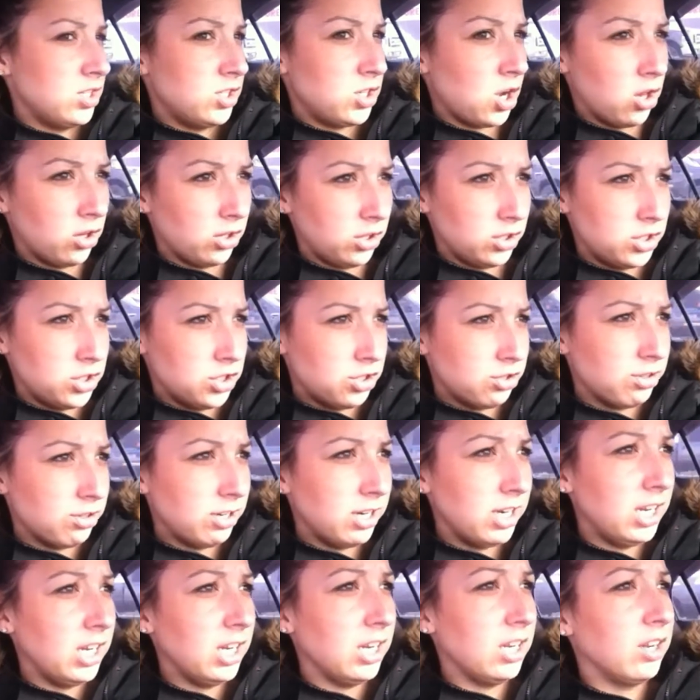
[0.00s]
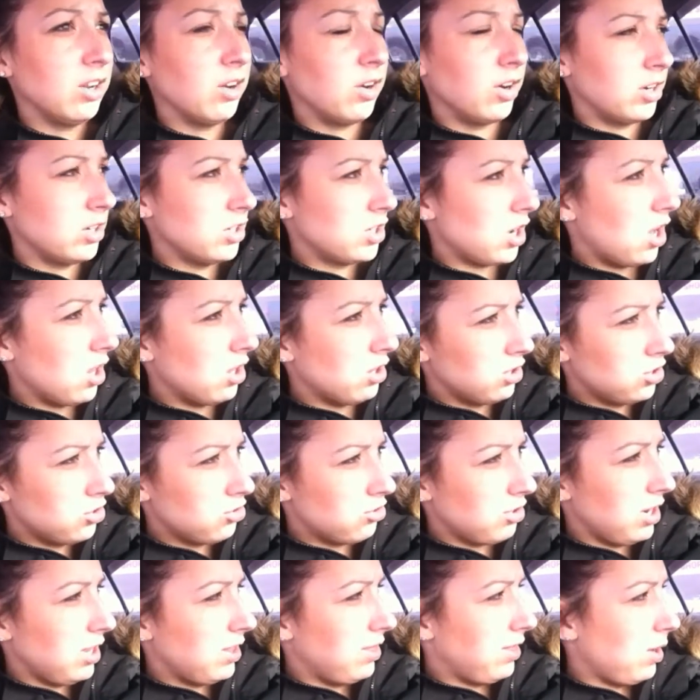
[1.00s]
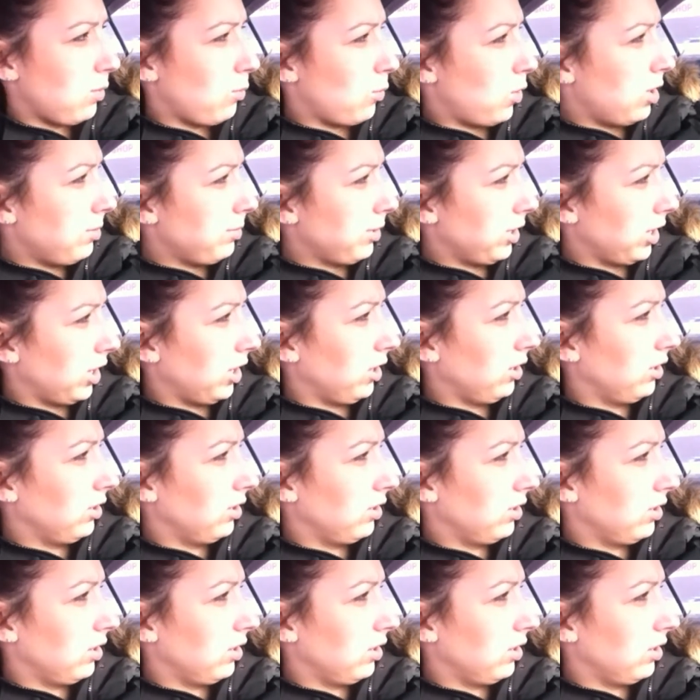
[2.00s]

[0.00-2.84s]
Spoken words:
Dollar Tree. Or Dollar Tree and then Walmart.